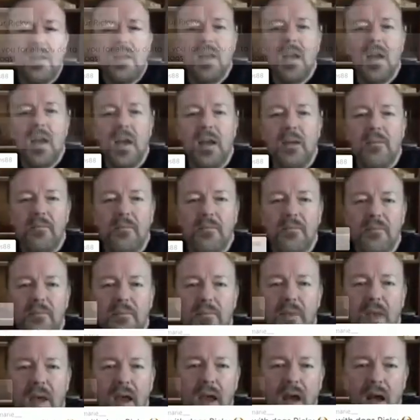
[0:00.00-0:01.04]
Um,
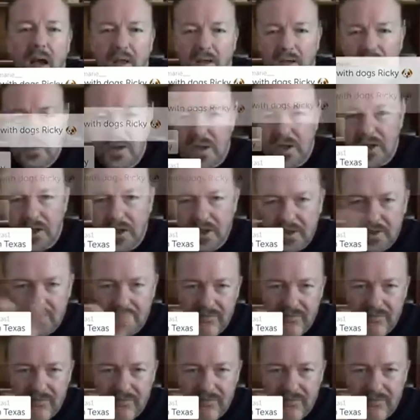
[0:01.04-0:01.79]
I'll turn the